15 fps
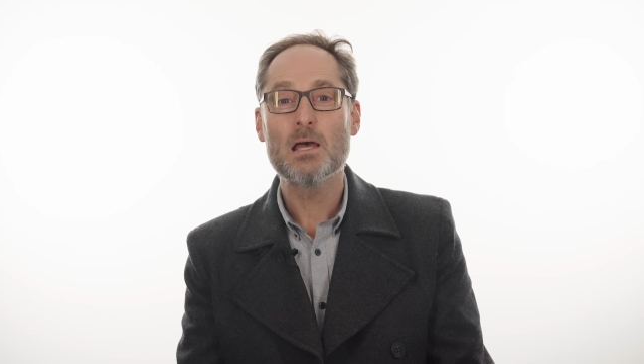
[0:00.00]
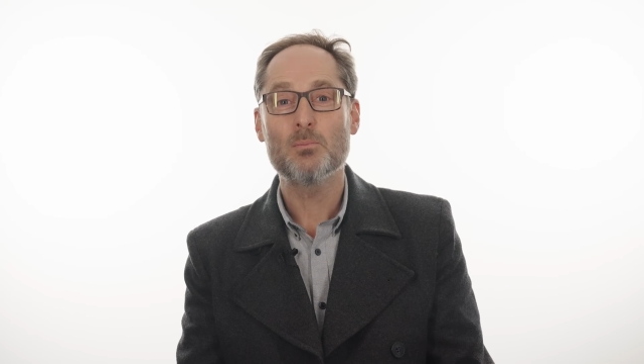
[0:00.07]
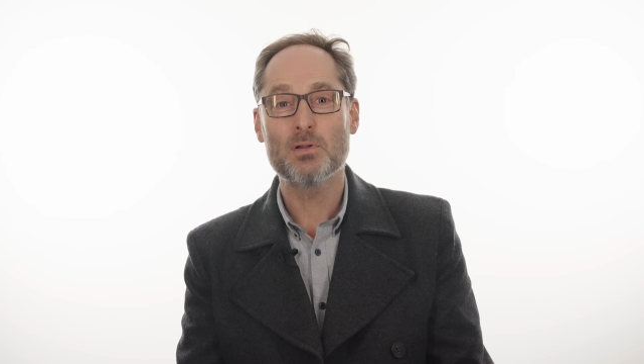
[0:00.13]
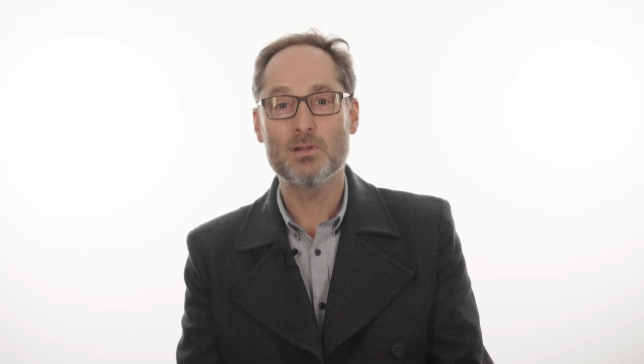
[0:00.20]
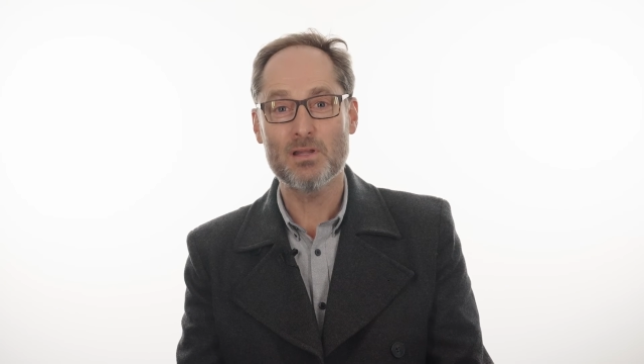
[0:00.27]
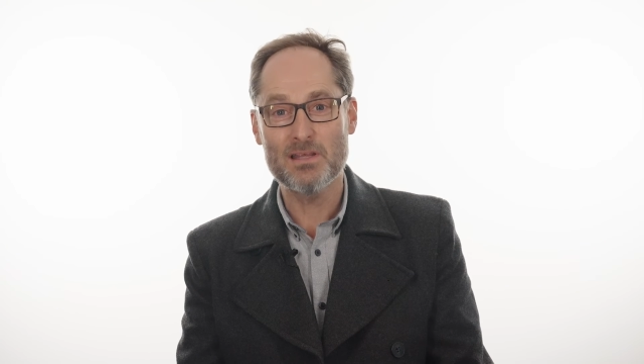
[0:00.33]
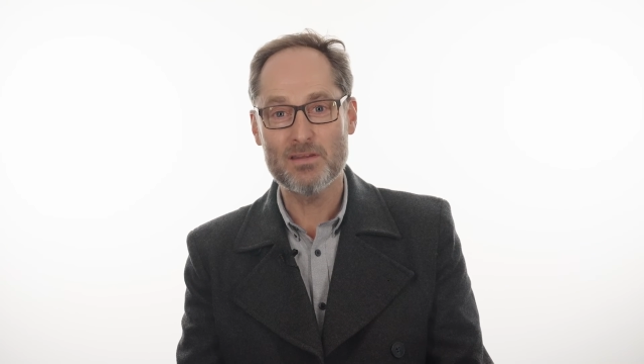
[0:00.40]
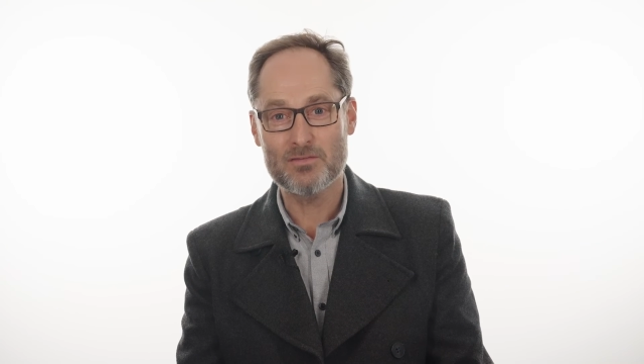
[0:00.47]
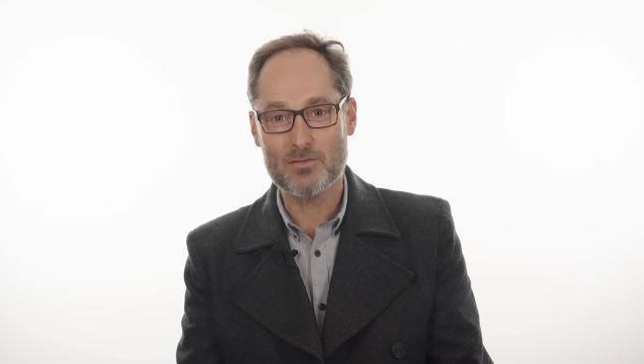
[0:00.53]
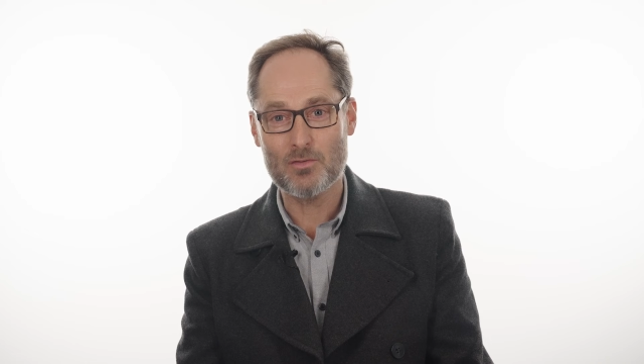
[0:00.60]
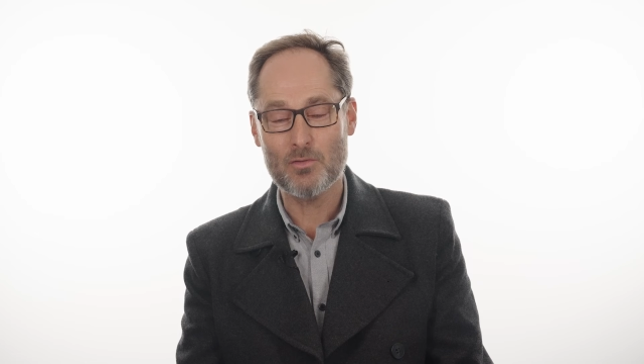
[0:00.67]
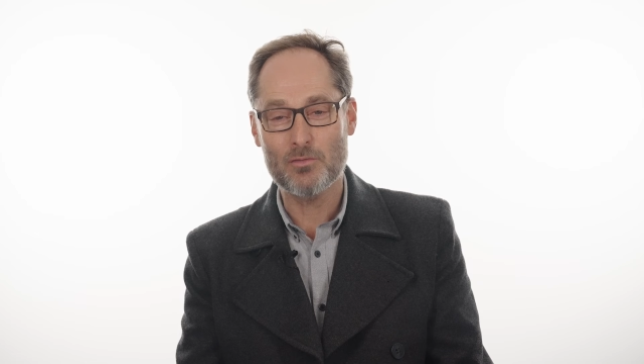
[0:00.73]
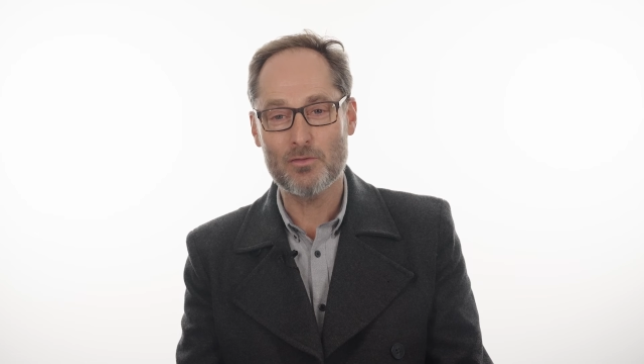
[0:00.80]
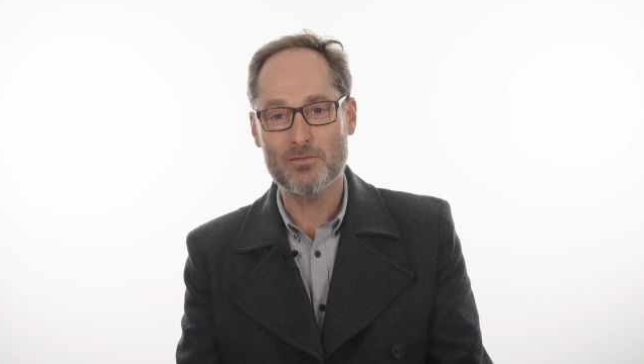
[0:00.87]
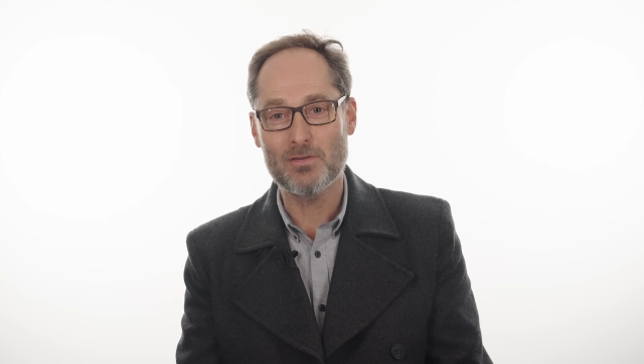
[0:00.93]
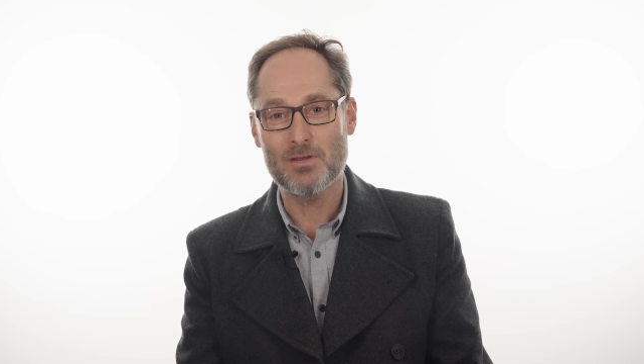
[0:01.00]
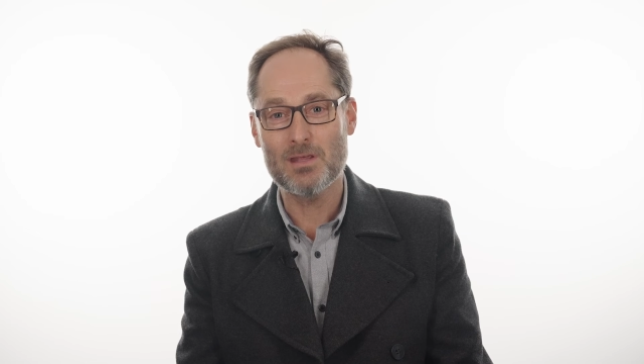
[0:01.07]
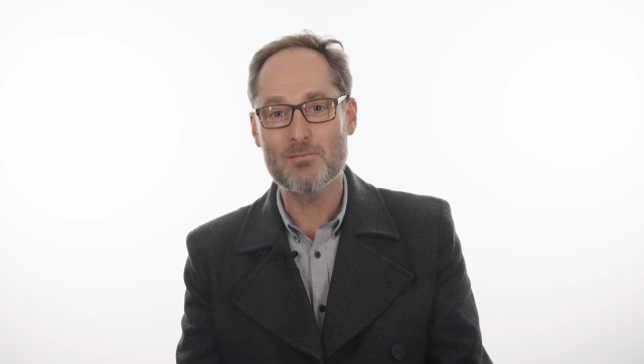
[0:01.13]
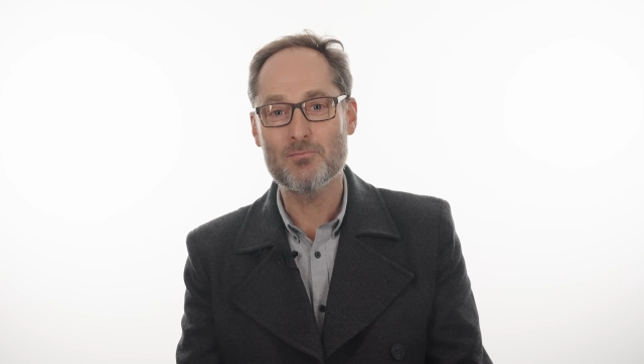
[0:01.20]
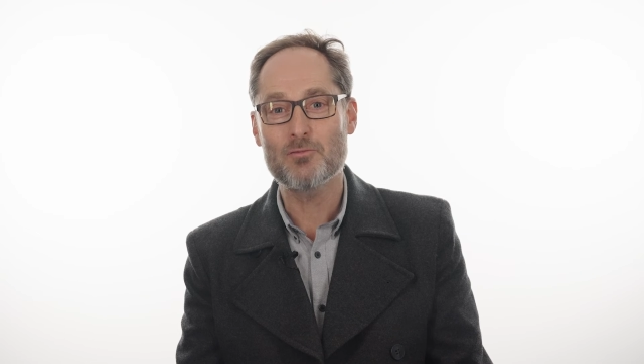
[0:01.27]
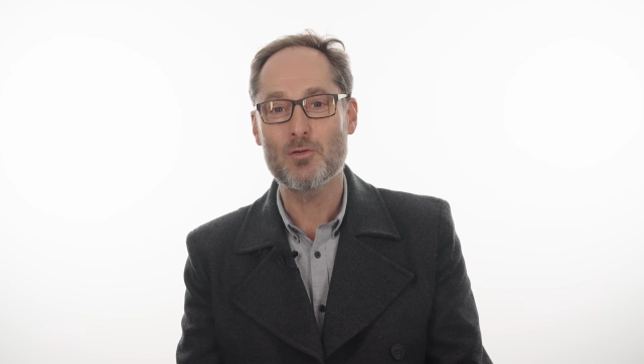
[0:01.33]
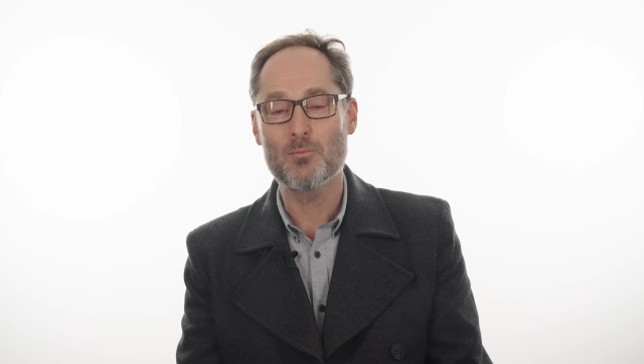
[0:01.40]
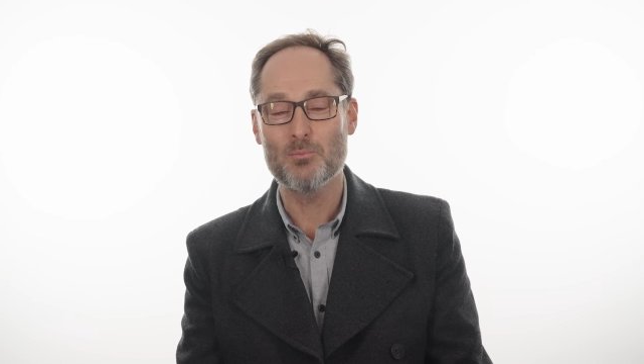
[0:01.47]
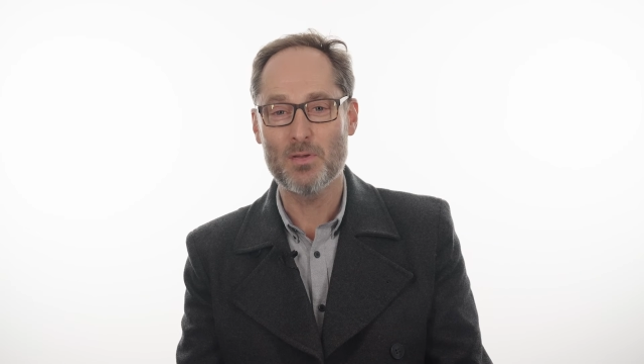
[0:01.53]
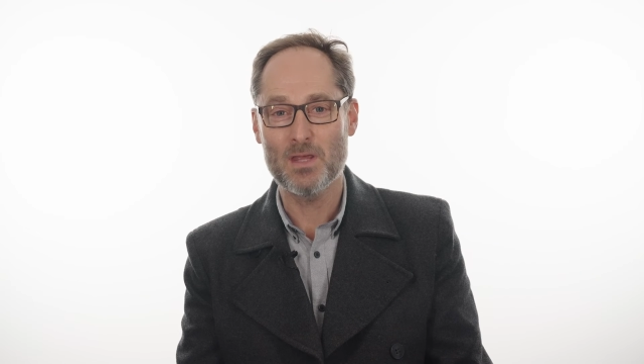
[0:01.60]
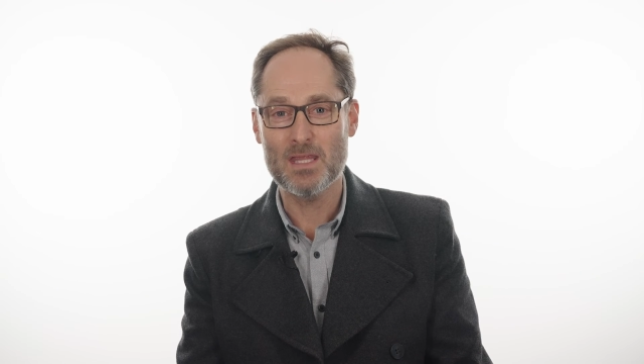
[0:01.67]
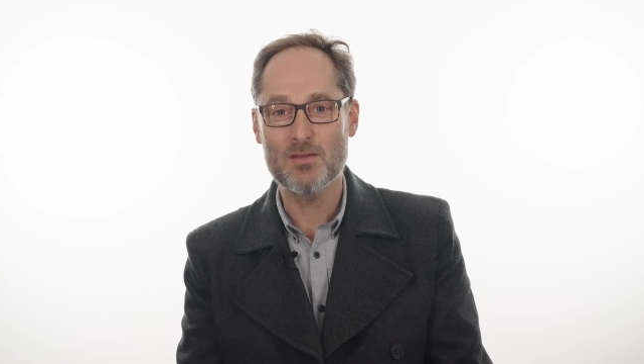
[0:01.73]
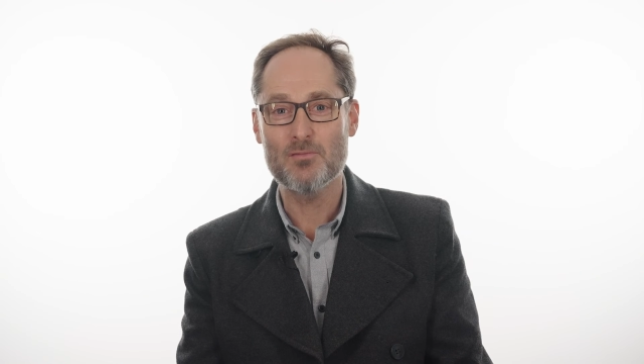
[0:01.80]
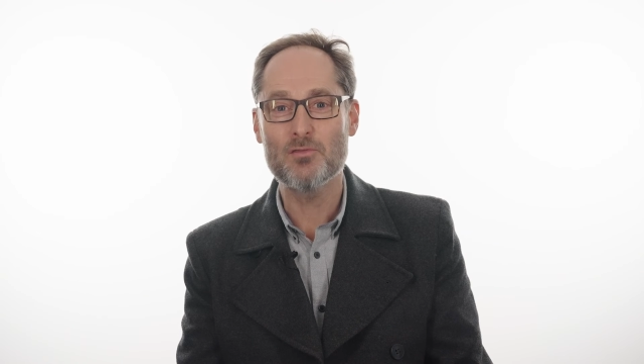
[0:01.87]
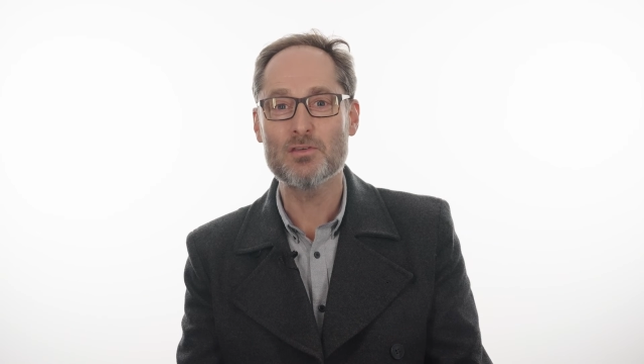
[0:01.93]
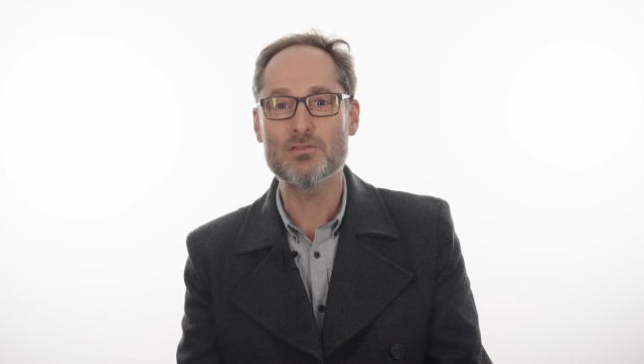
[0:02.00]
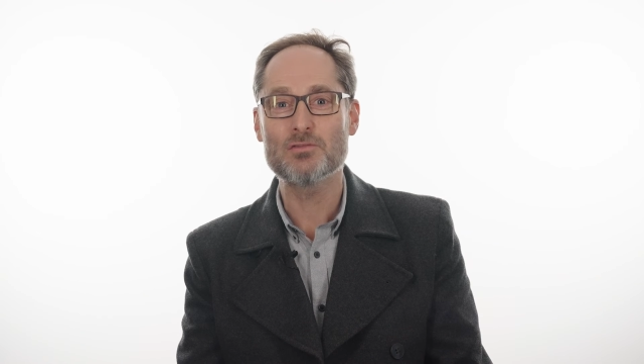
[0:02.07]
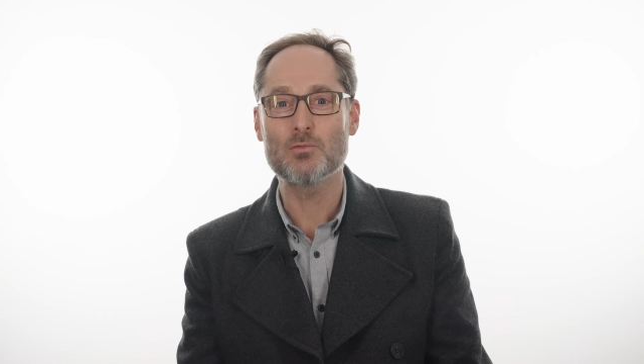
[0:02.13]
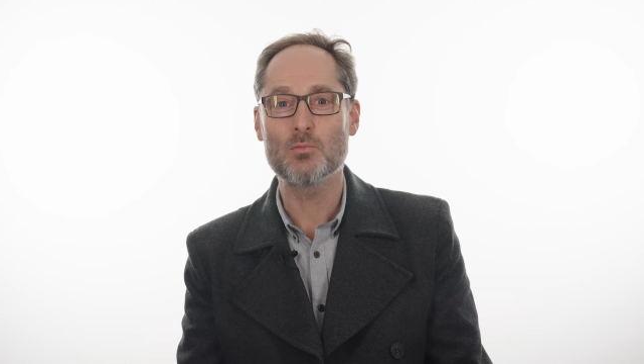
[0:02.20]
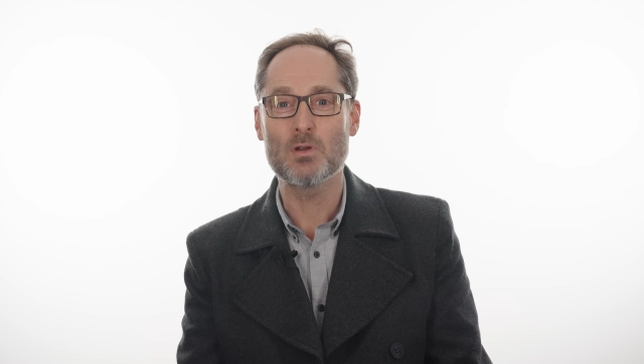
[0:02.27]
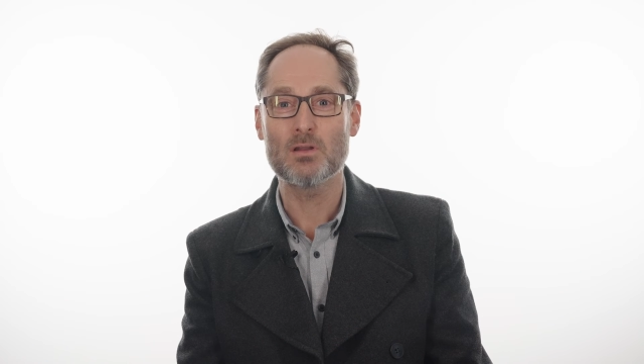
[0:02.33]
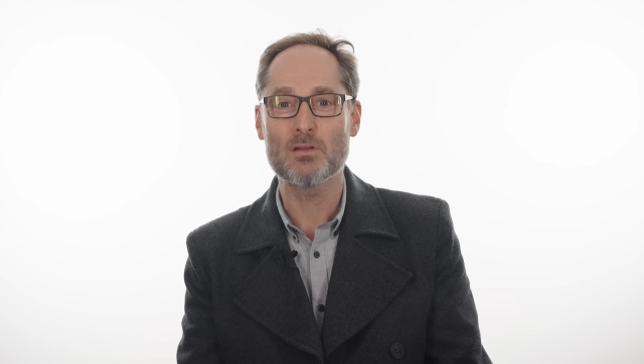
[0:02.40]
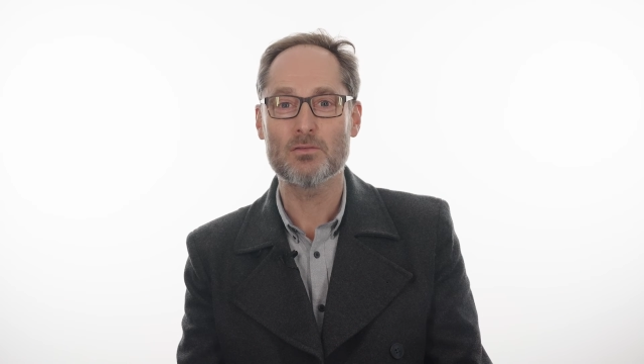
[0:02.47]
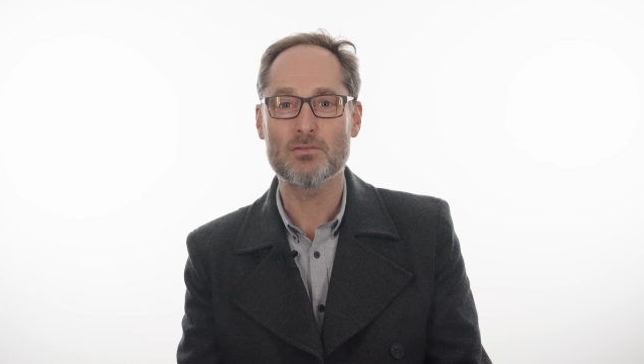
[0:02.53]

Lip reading: please call the team from Peter Fisher Real